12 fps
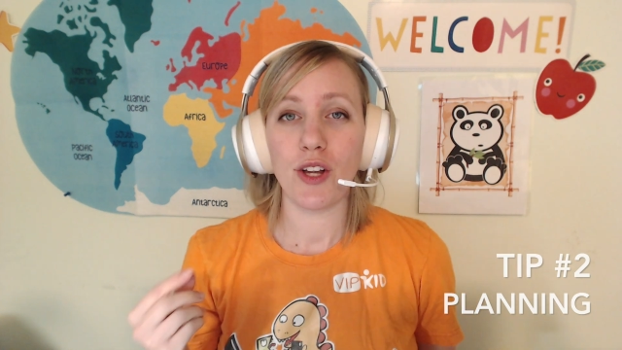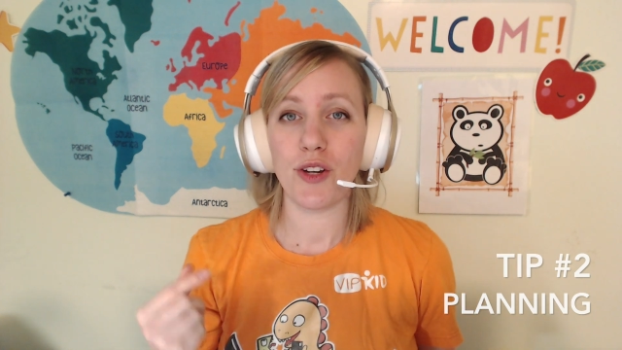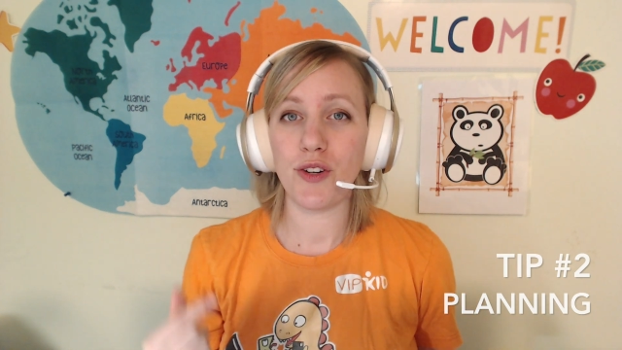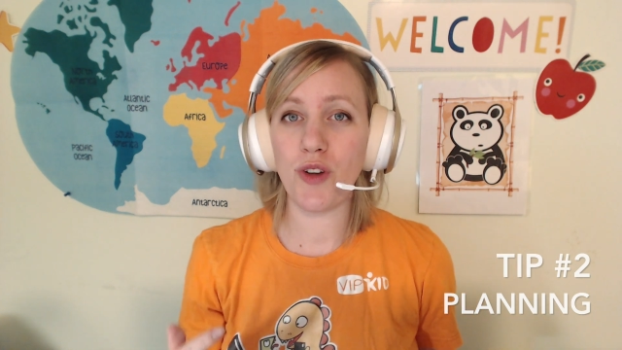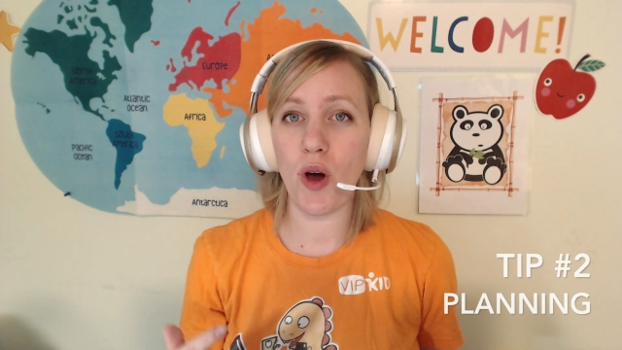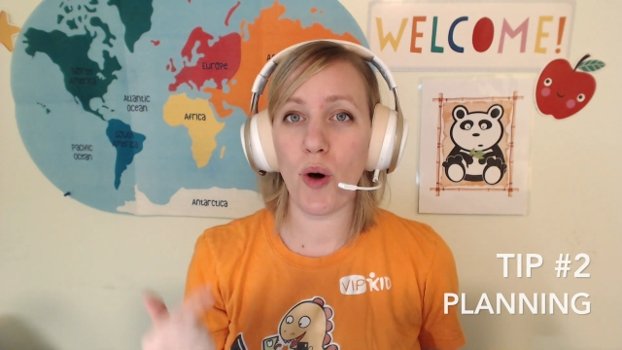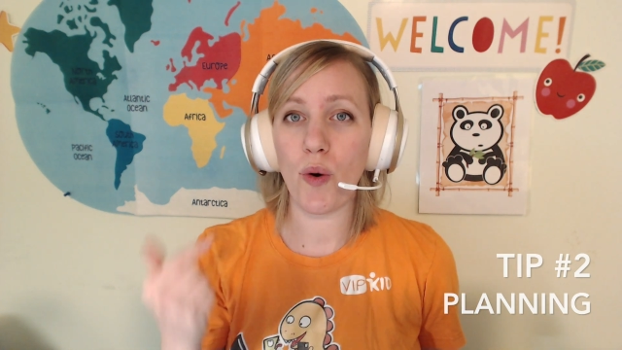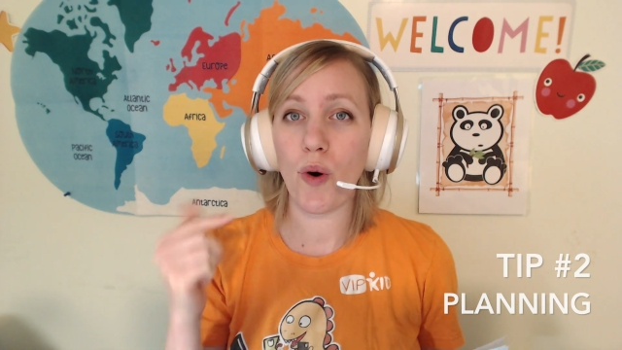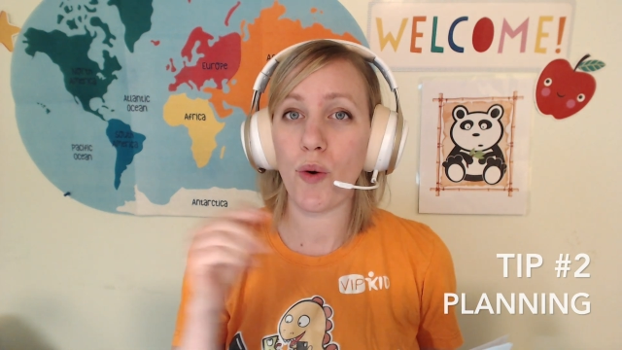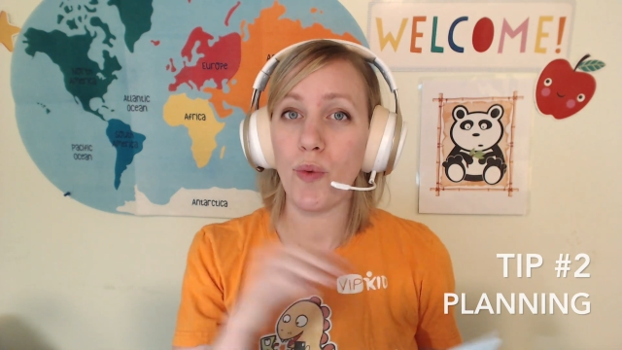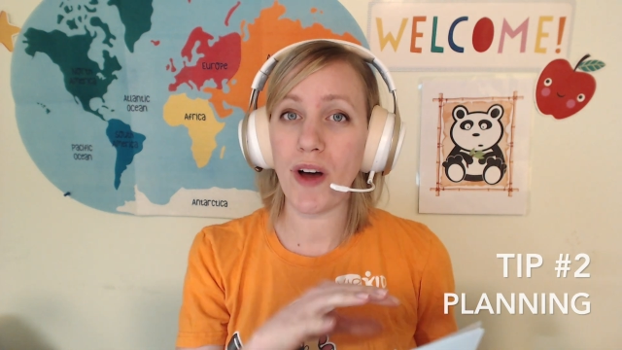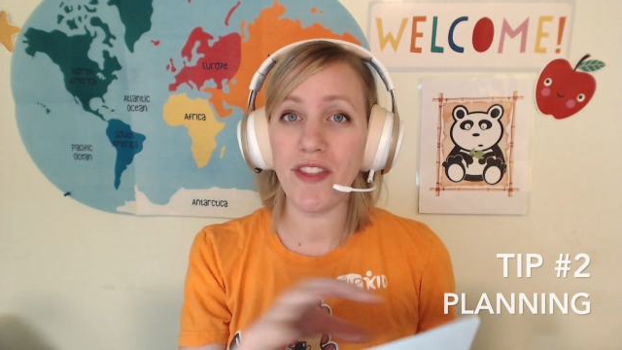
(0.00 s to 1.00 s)
Know
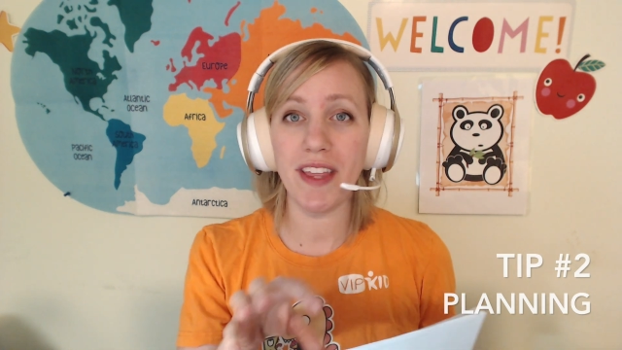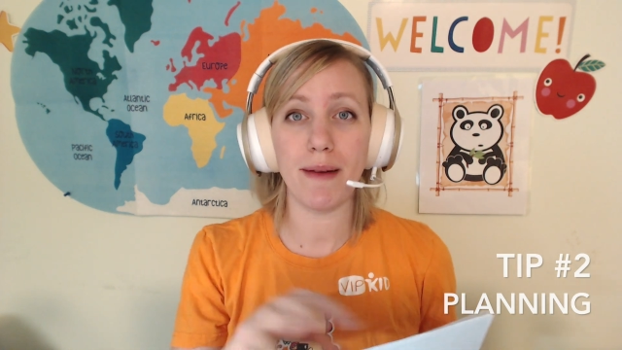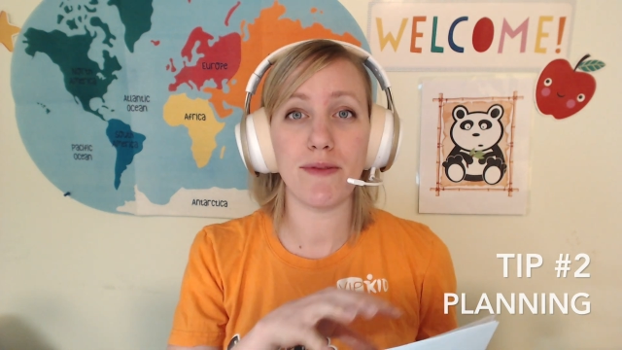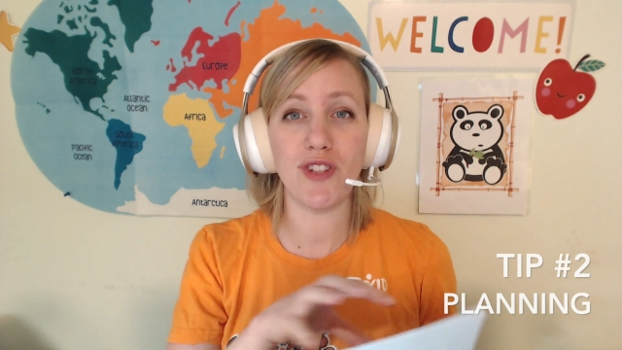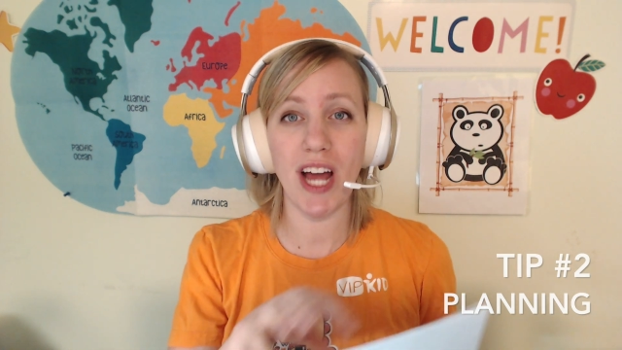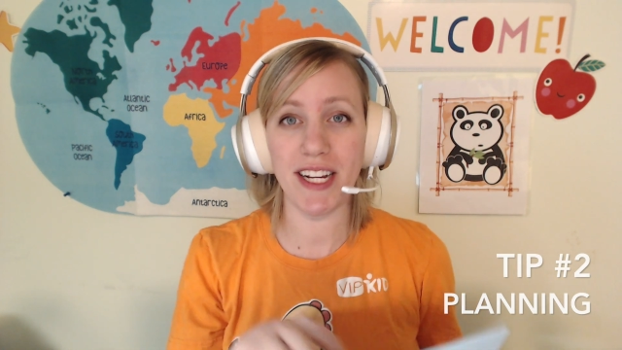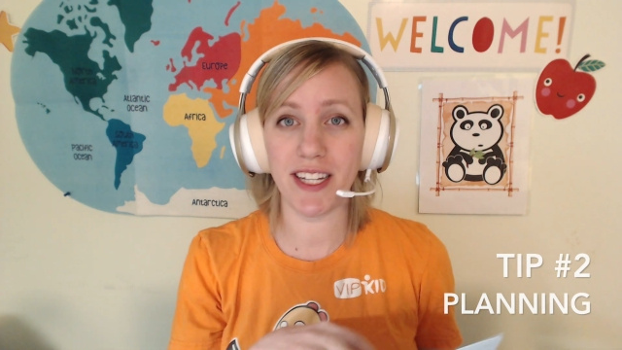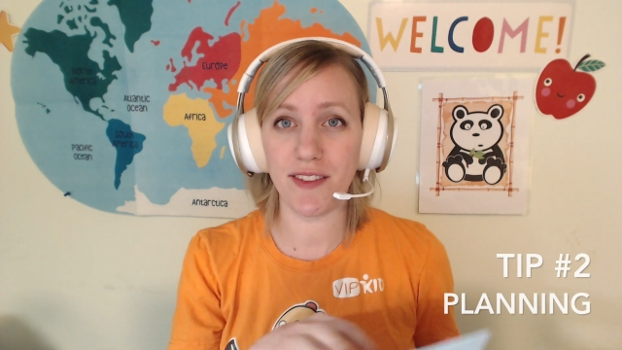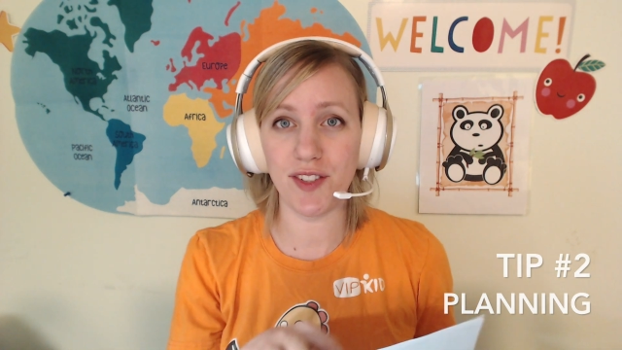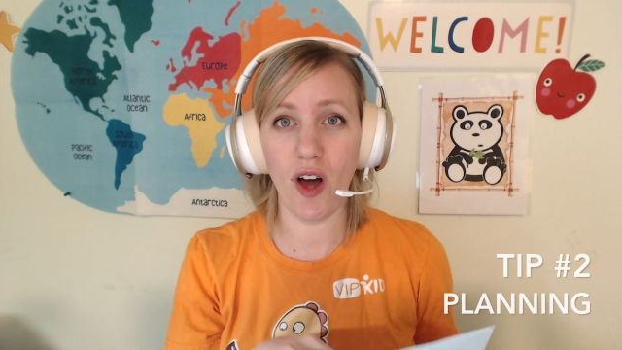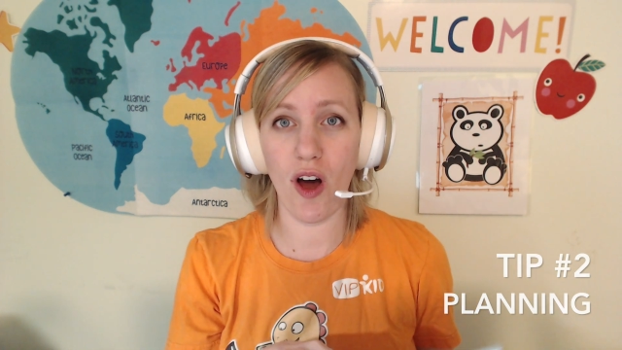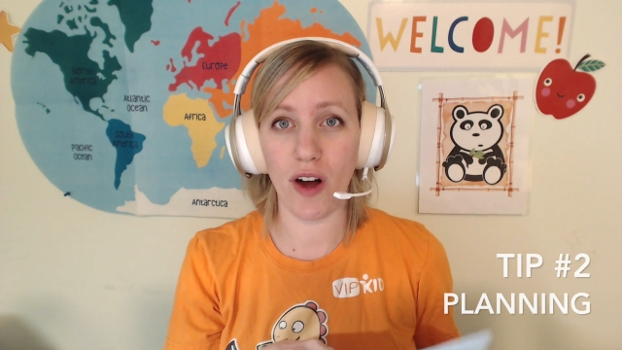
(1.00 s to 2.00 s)
what the
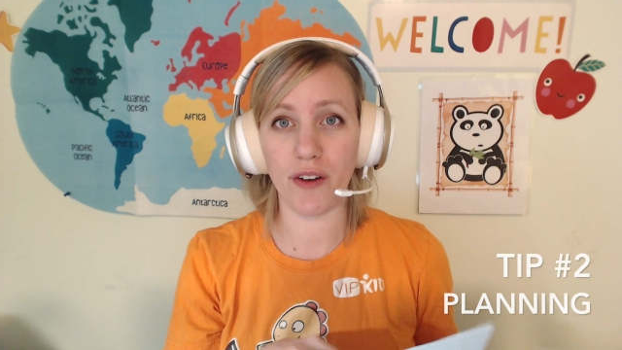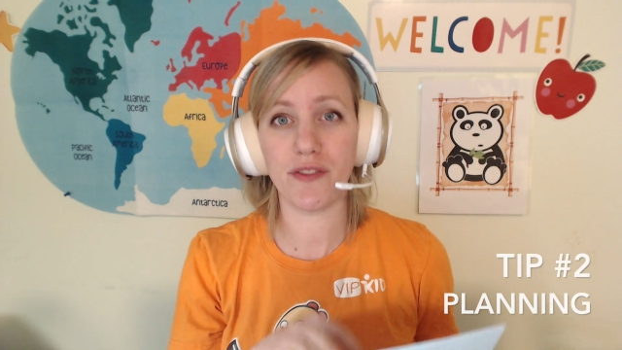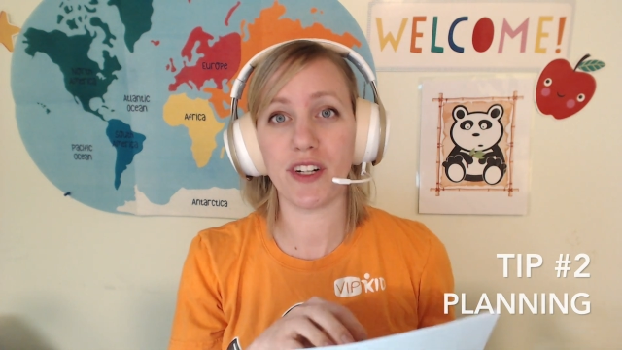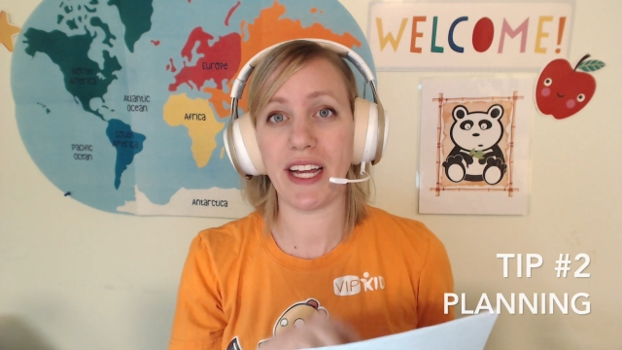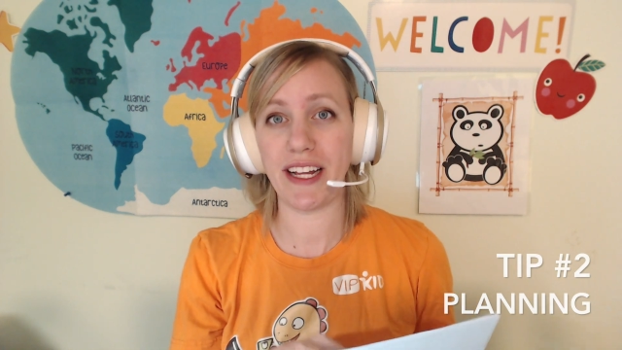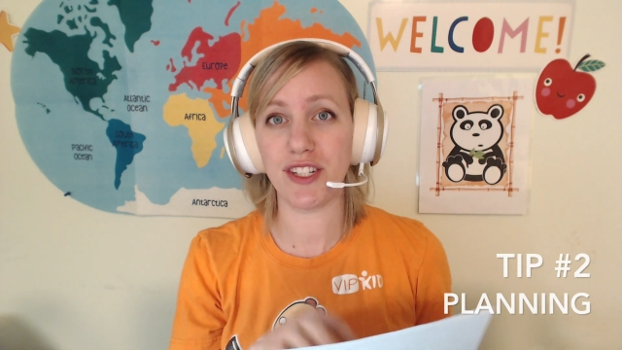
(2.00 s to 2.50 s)
objectives are for each